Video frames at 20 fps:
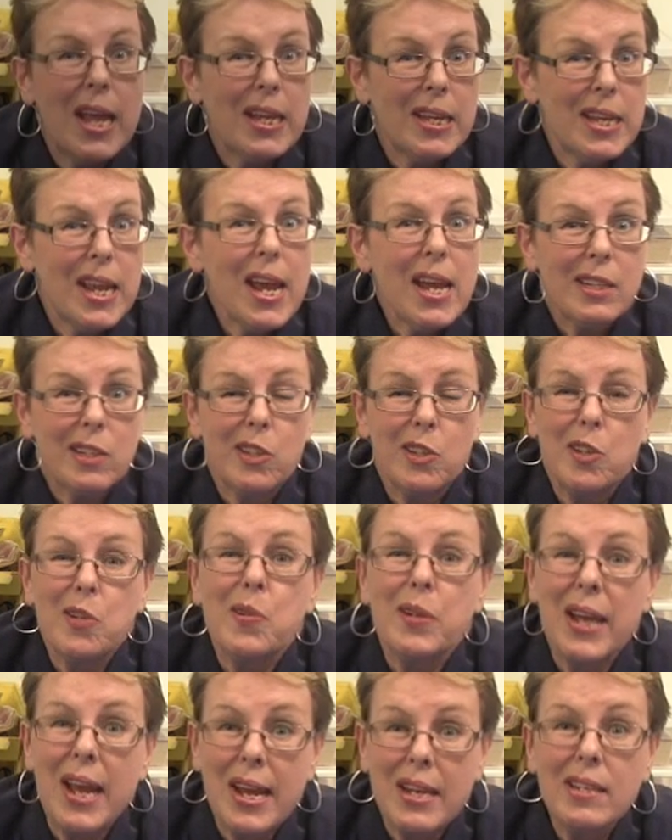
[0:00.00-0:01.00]
Yes, you
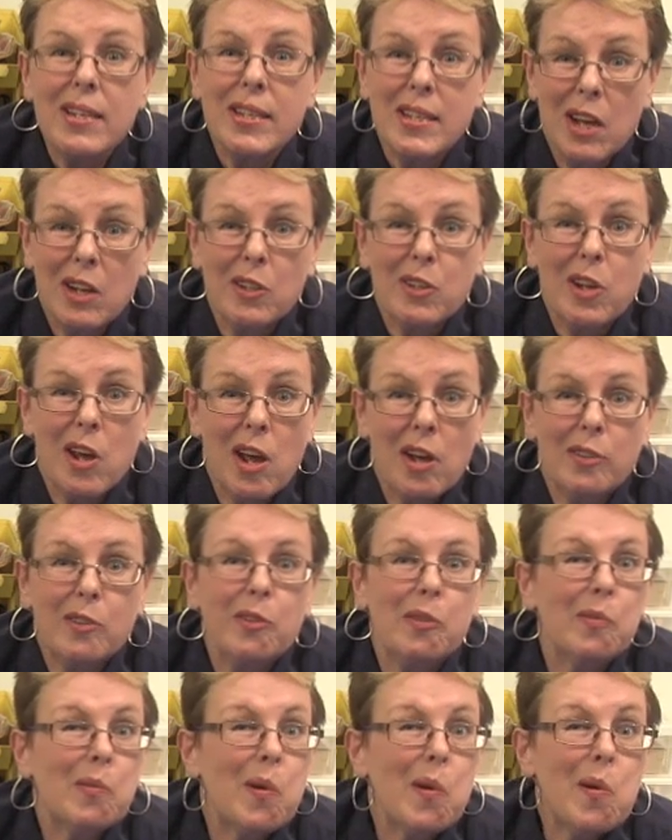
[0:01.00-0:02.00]
can sell dolls
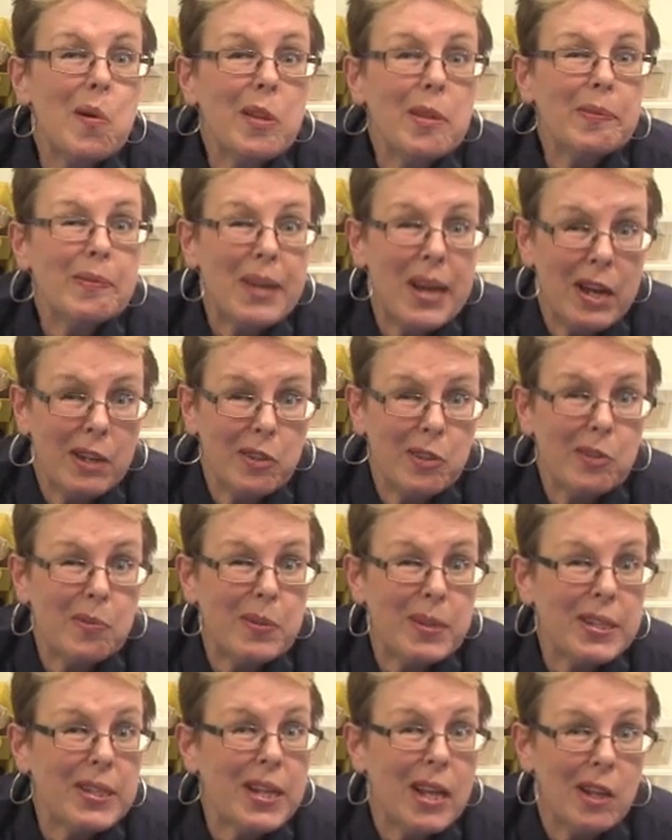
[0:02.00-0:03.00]
from all the patterns
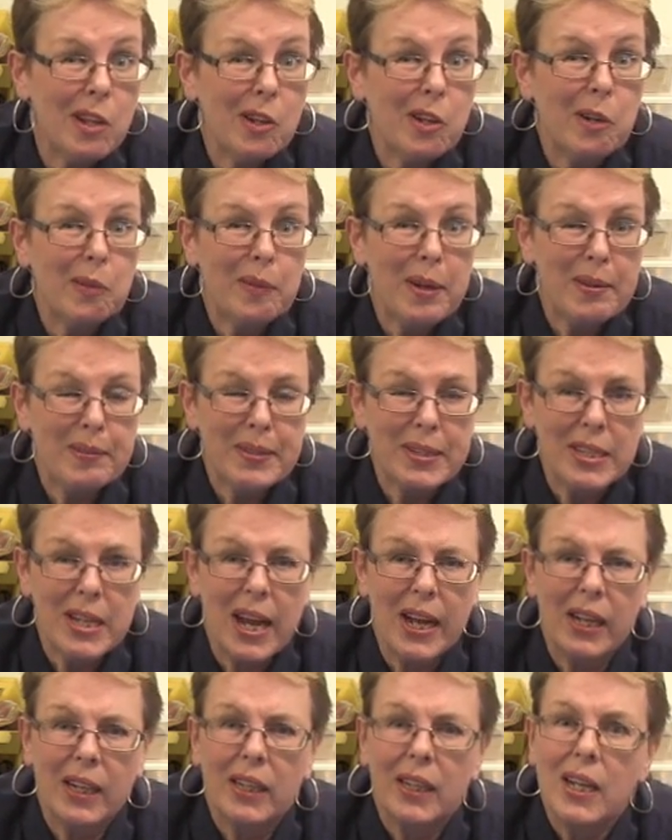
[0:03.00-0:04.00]
we sell on our
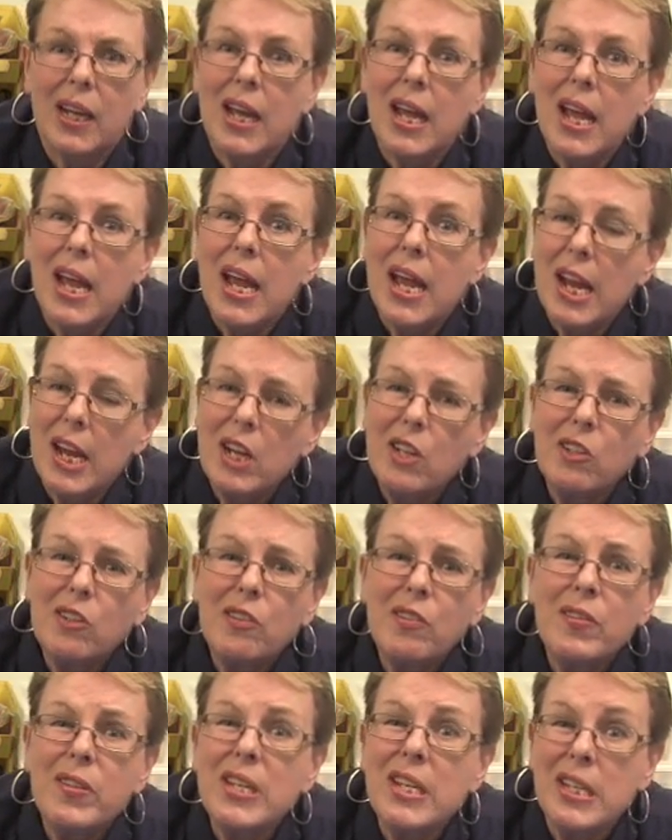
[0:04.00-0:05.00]
website. Each of
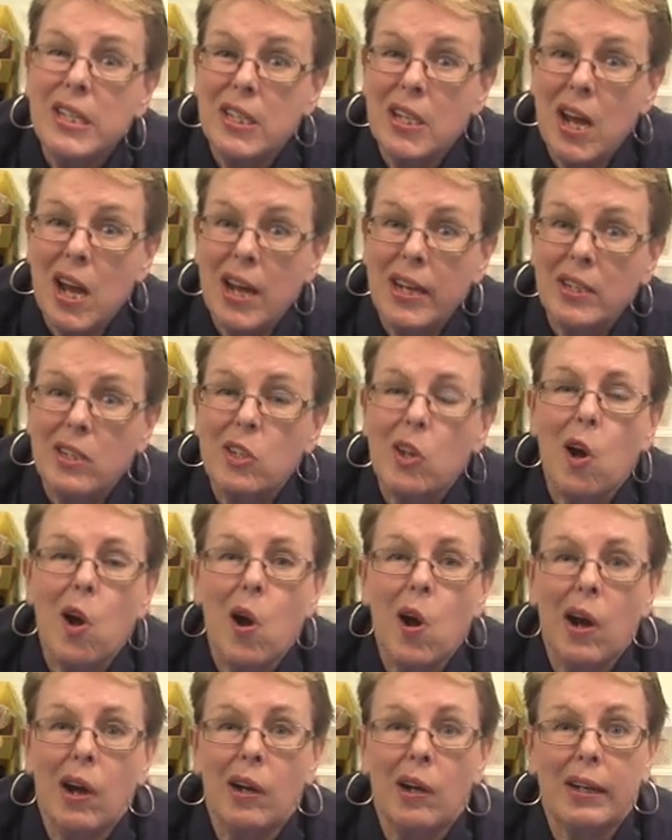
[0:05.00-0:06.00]
the designs
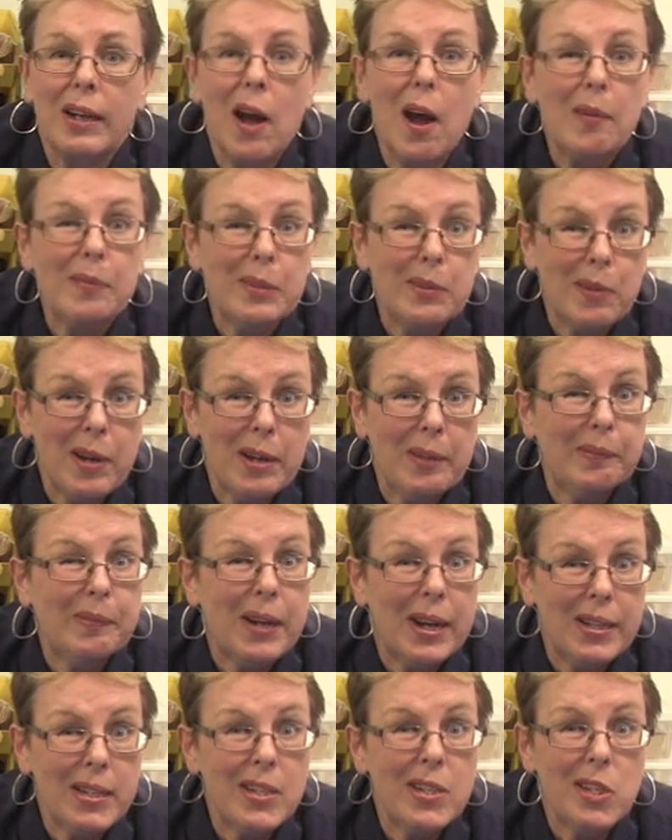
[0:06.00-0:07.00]
are copyrighted
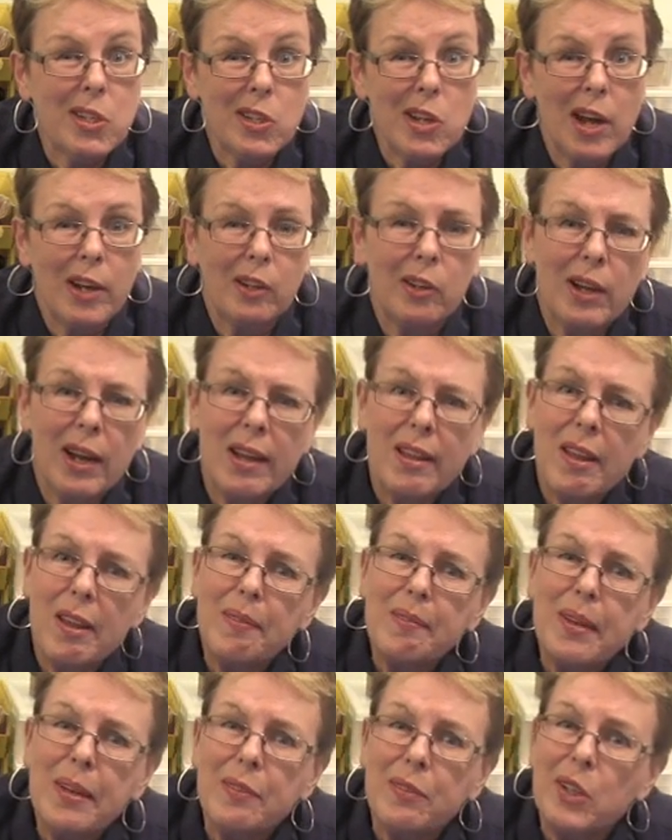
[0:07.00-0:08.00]
by the designer, and they
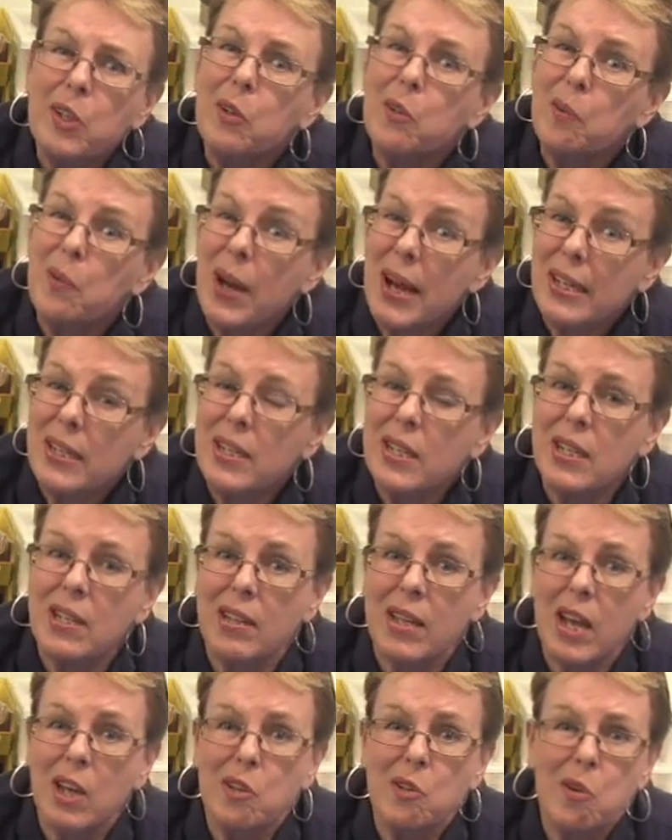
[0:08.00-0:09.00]
may request
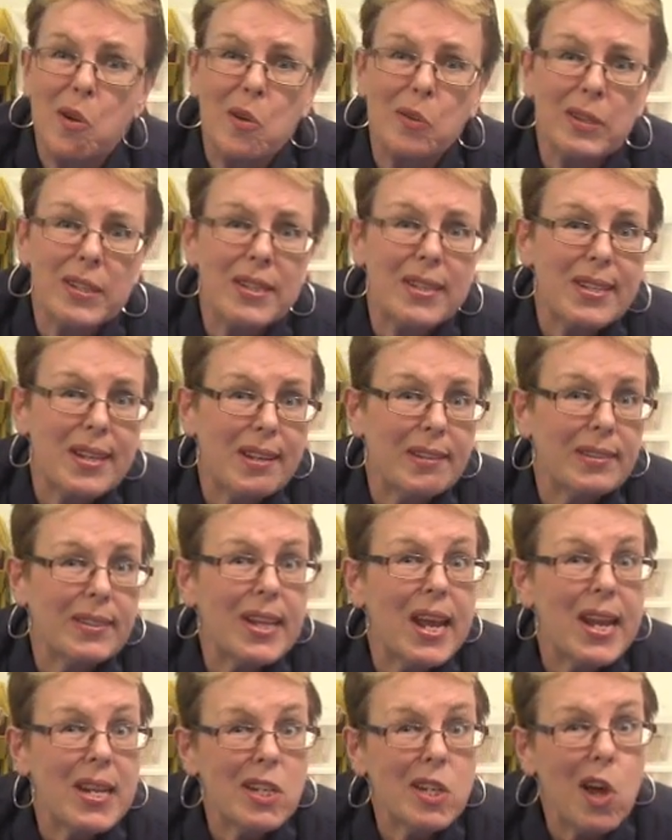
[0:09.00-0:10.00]
that you only sell
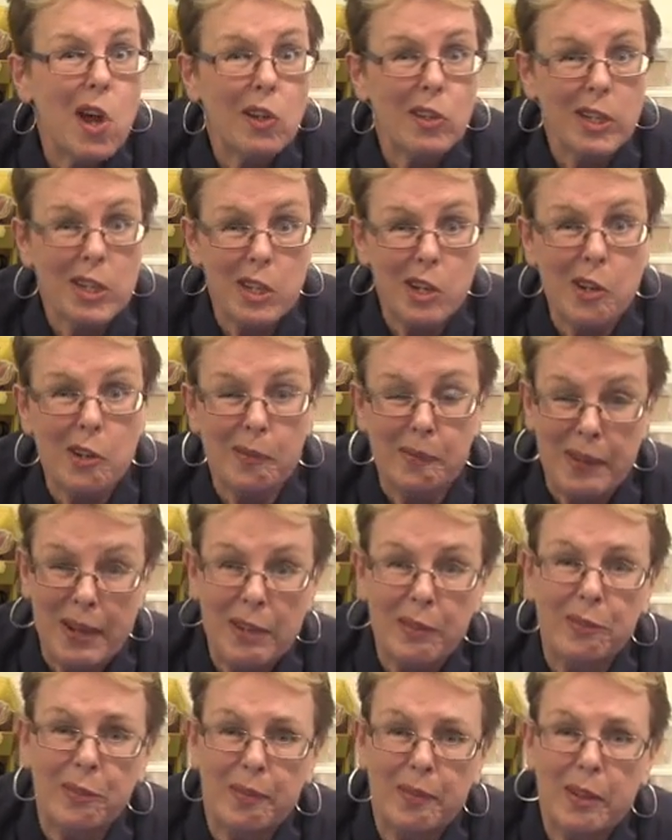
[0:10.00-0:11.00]
10 dolls a year
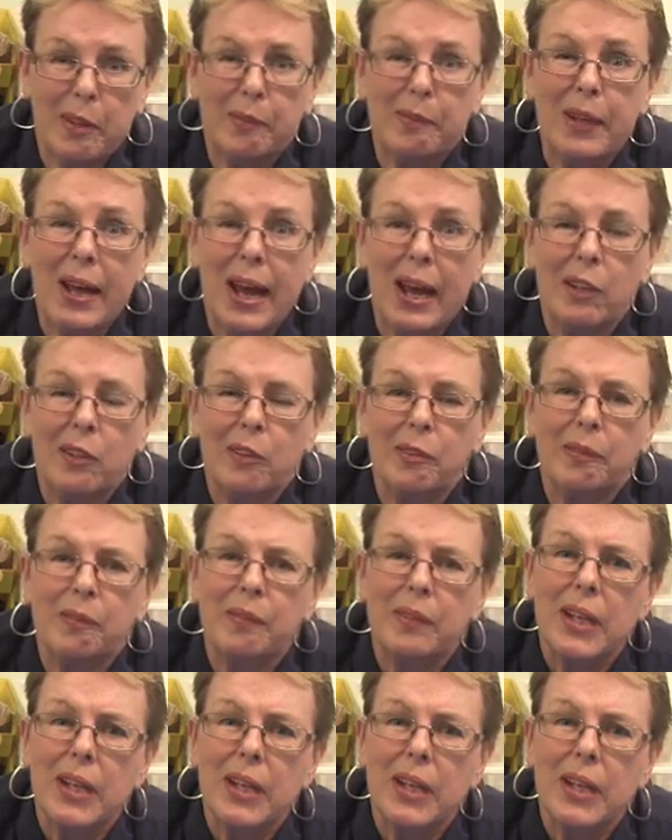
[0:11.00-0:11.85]
made from their pattern.